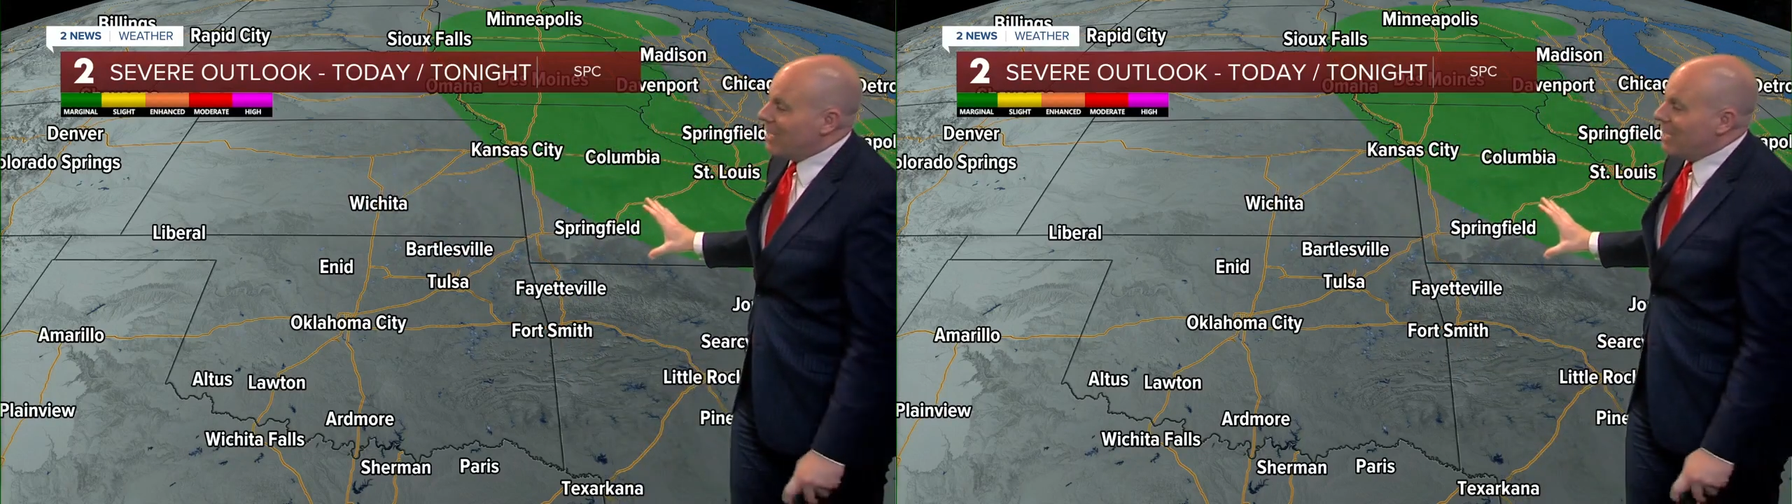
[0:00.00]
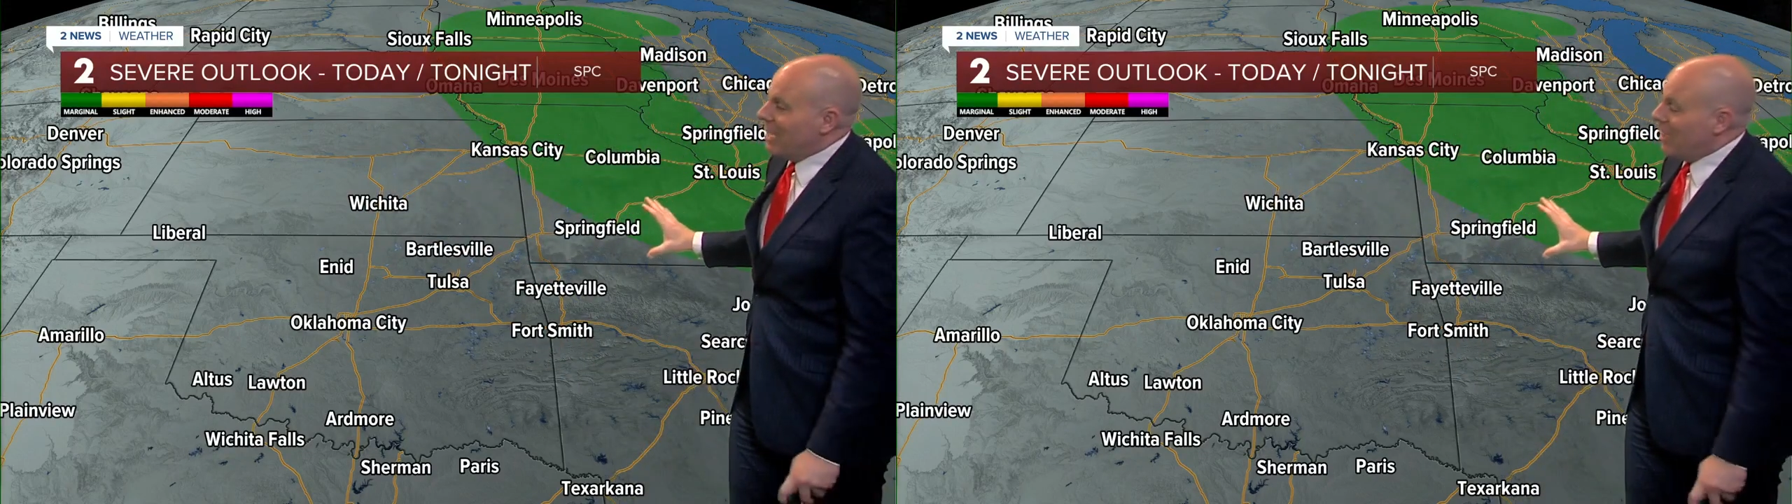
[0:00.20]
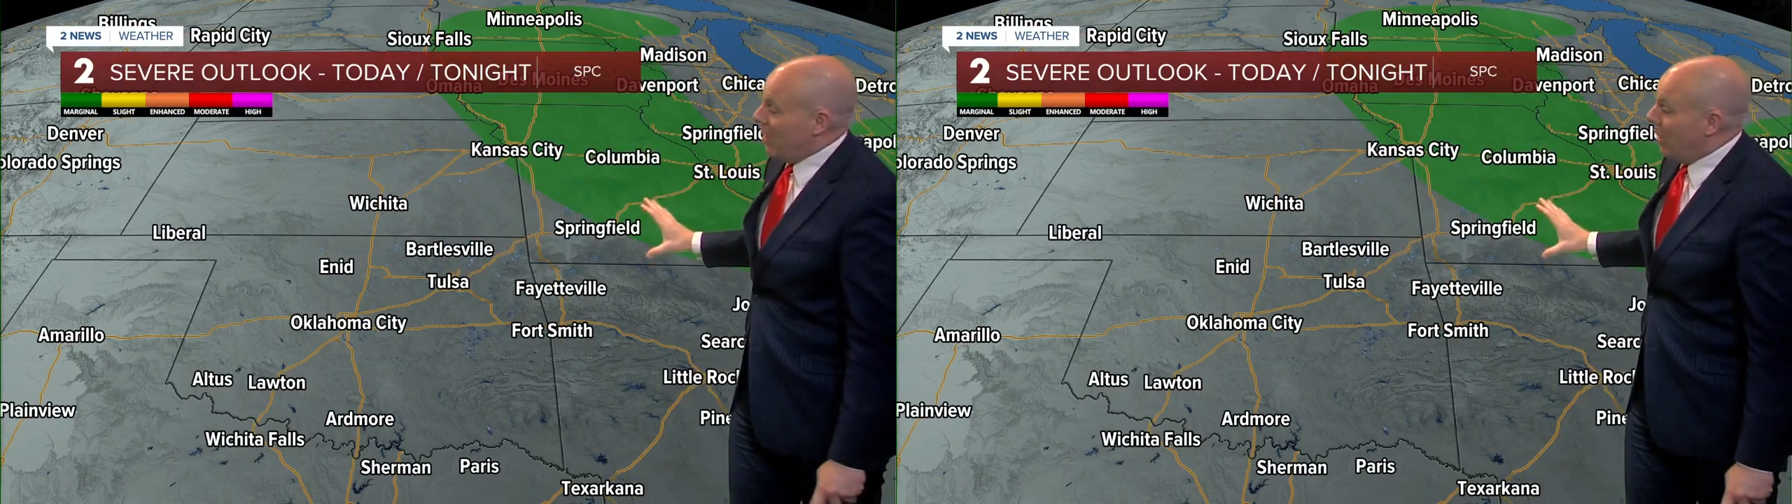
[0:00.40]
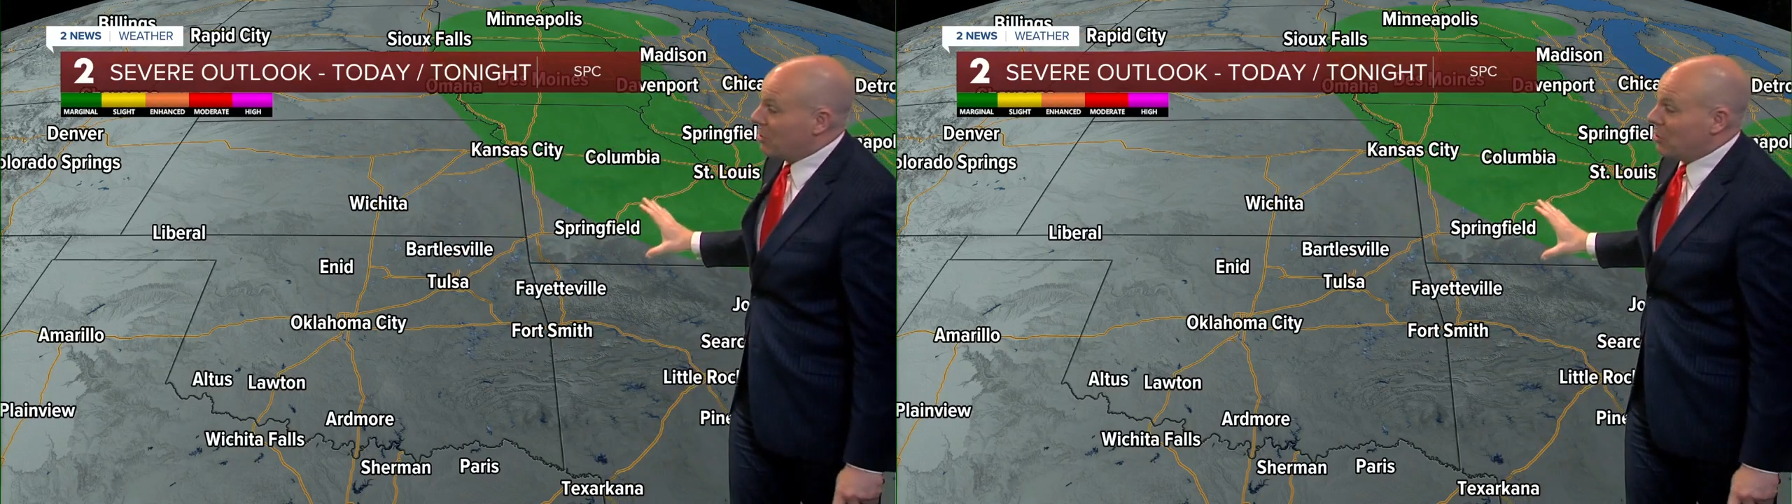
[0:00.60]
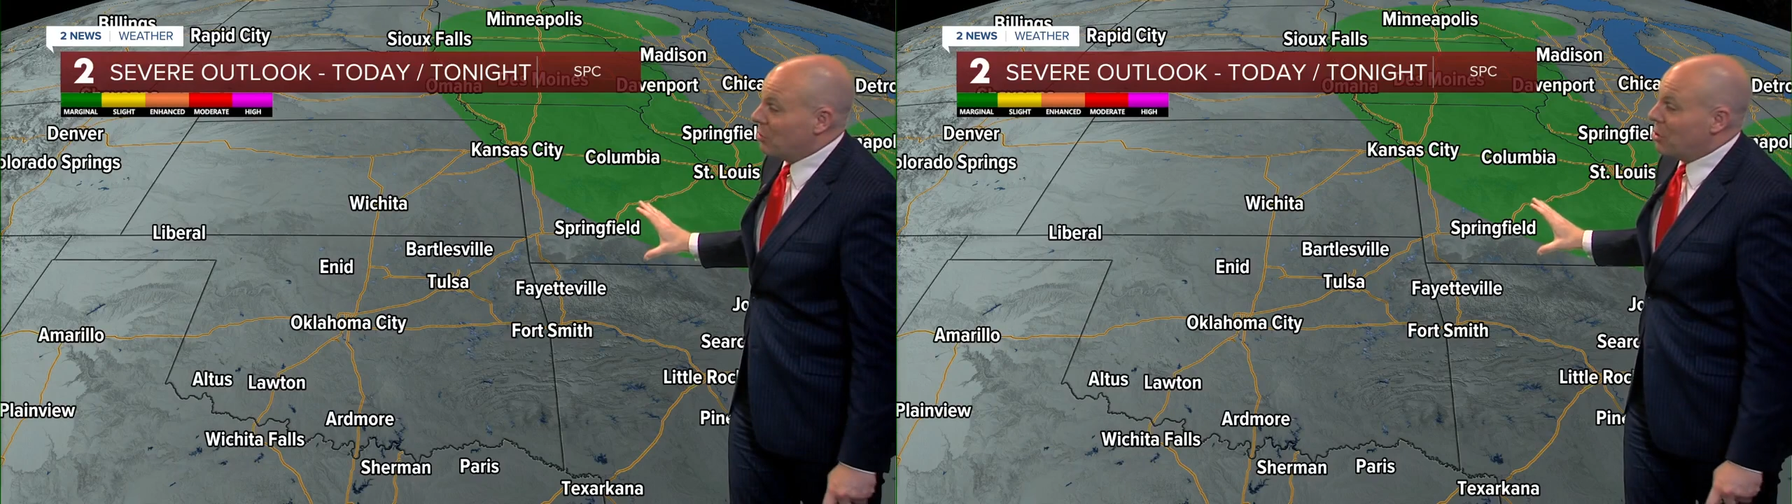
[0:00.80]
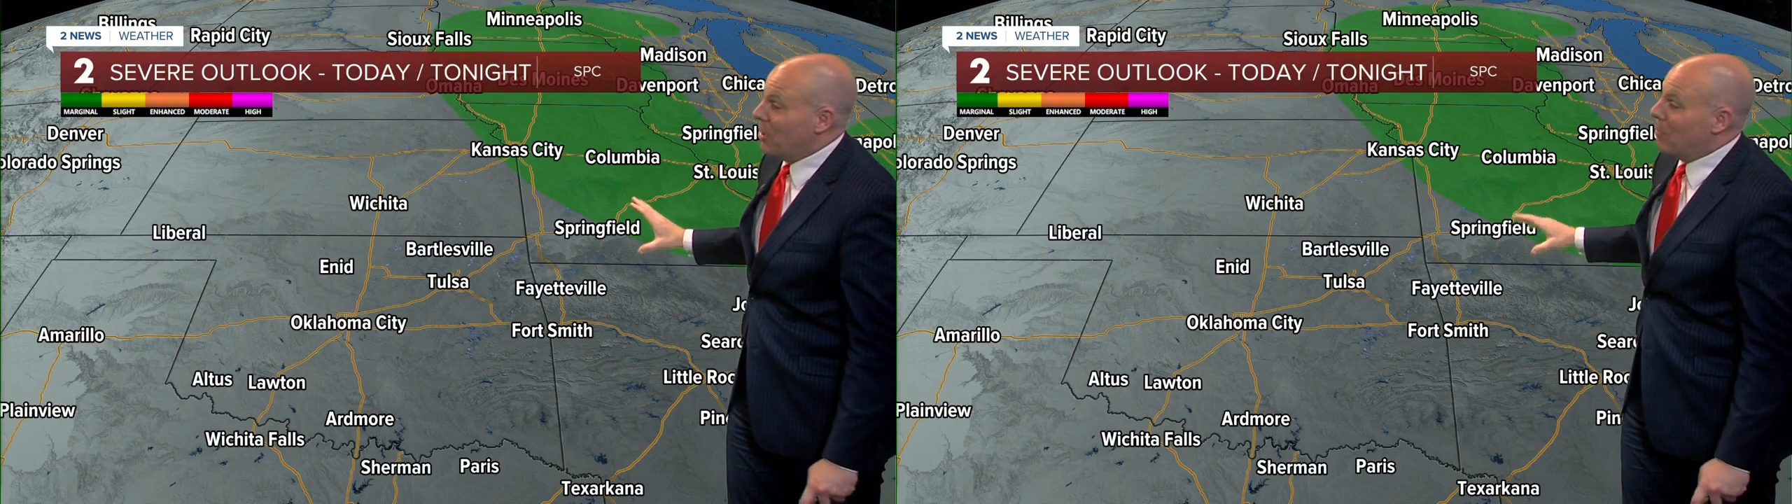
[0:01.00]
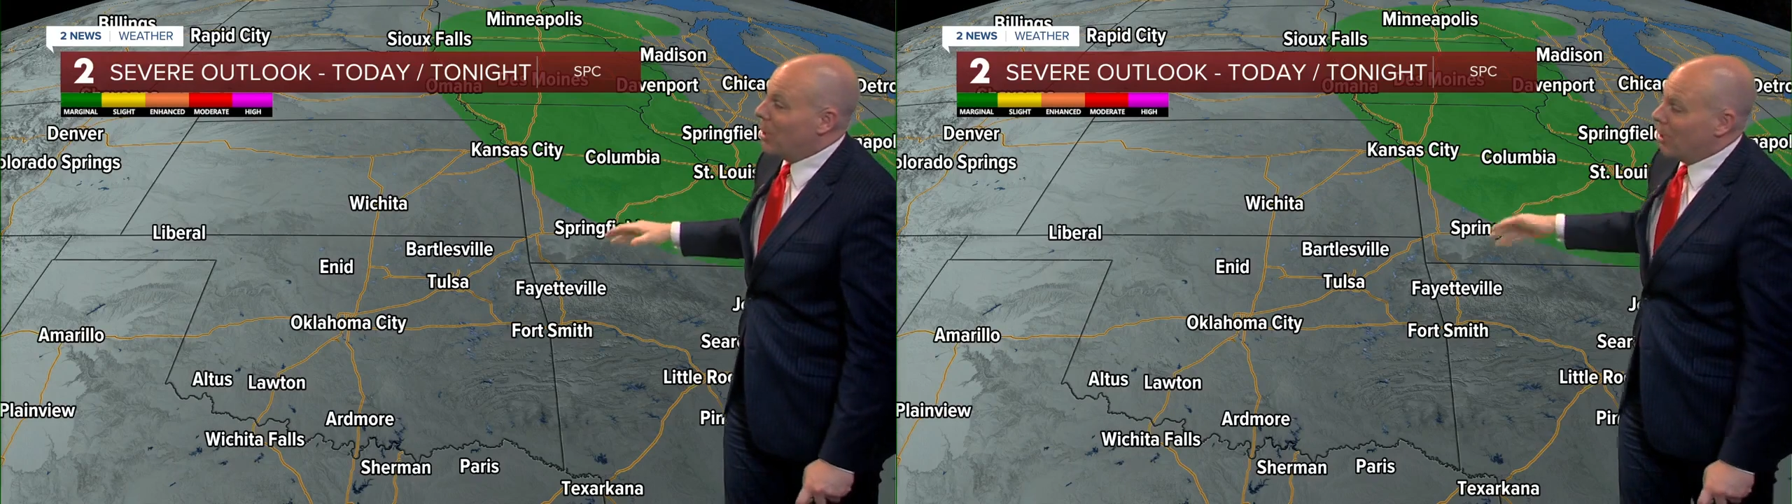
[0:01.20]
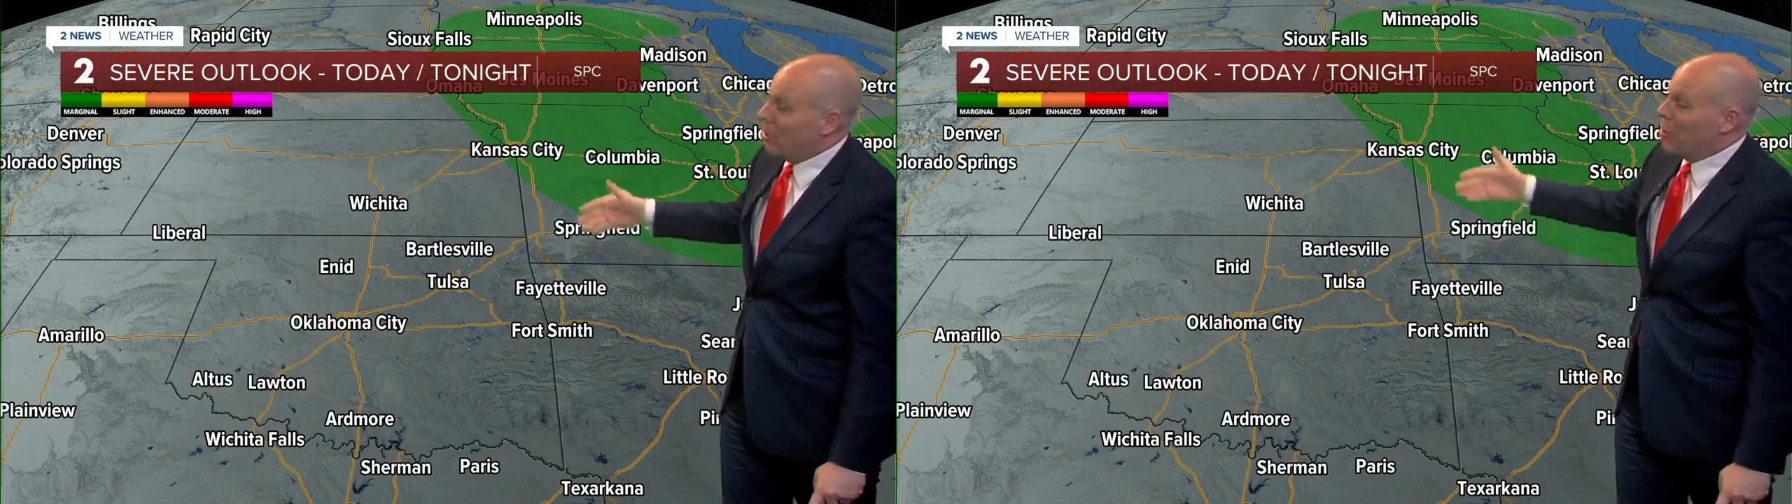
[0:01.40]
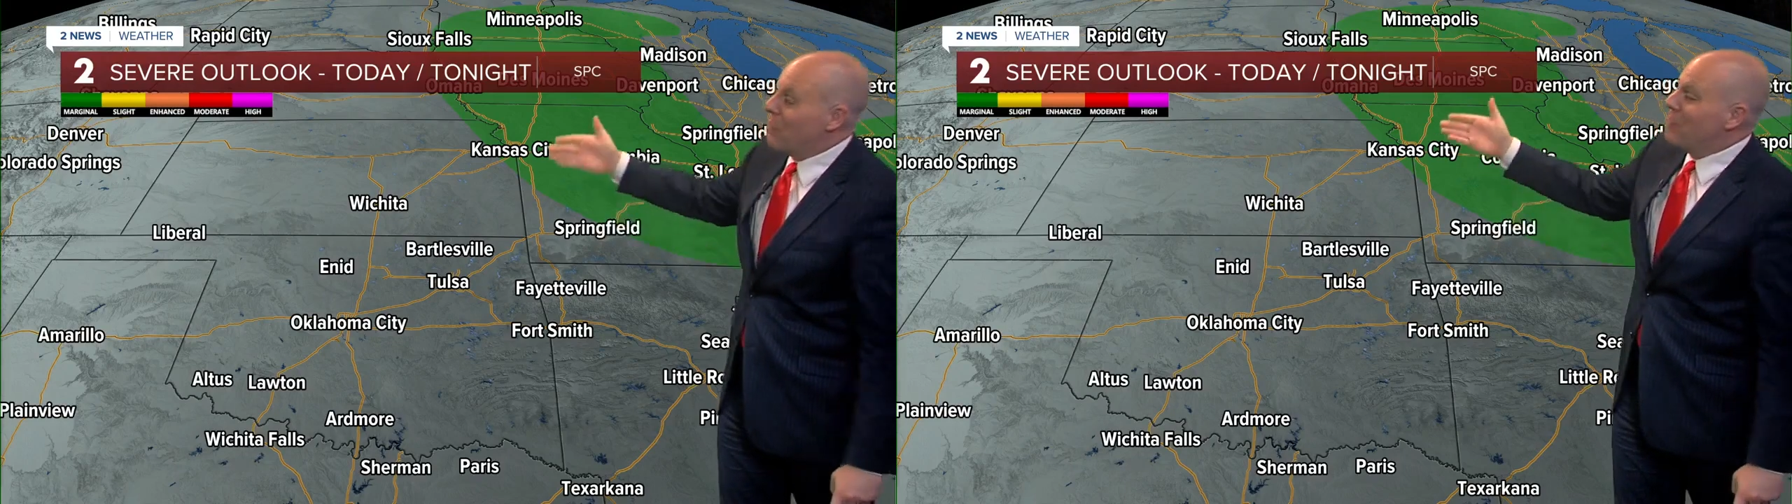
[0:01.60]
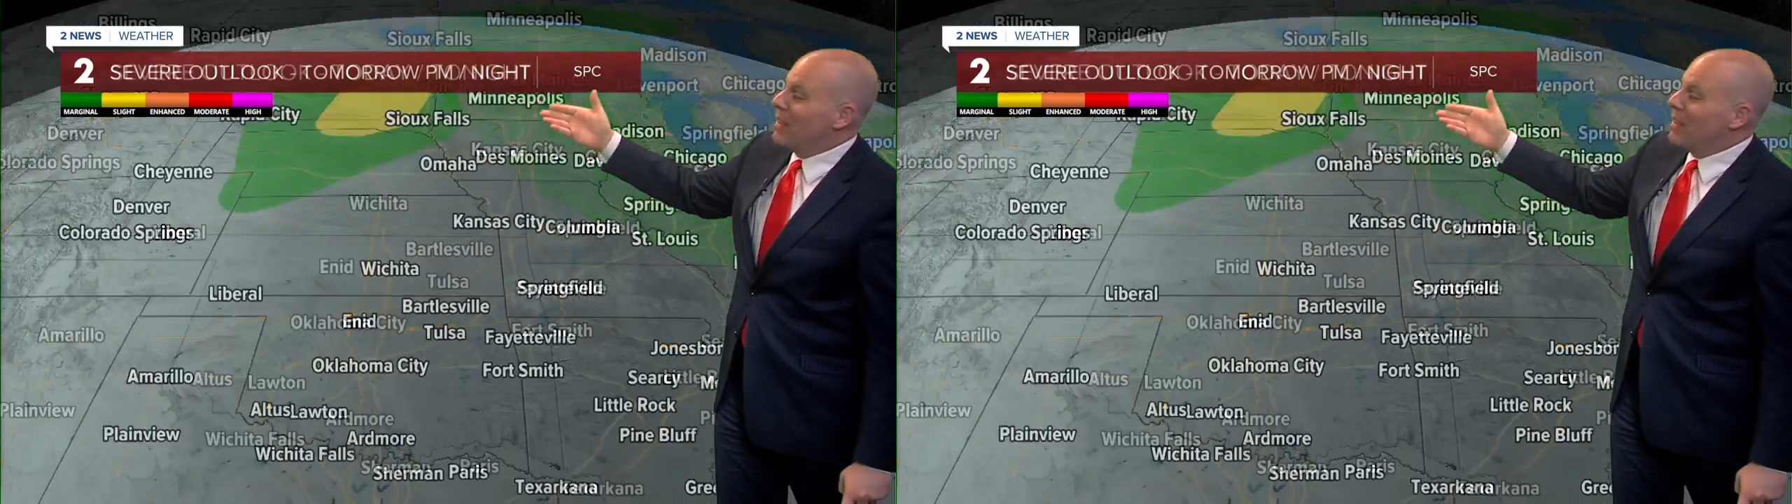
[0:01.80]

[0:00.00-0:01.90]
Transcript: and uh, also tomorrow